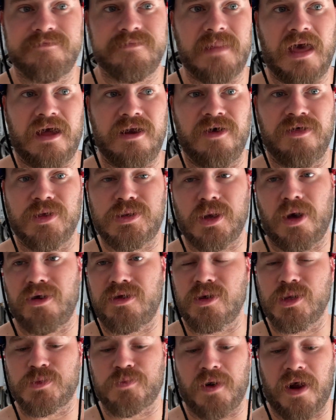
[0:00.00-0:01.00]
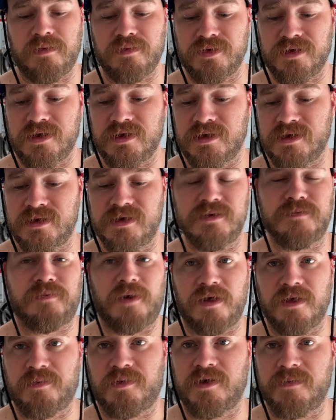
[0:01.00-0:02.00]
I know this audio is probably
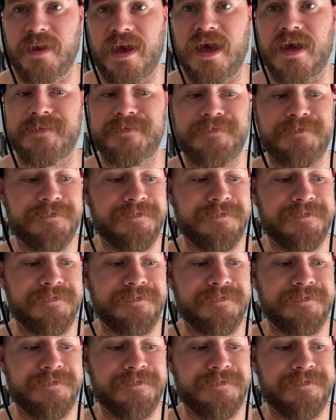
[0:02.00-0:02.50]
pretty bad.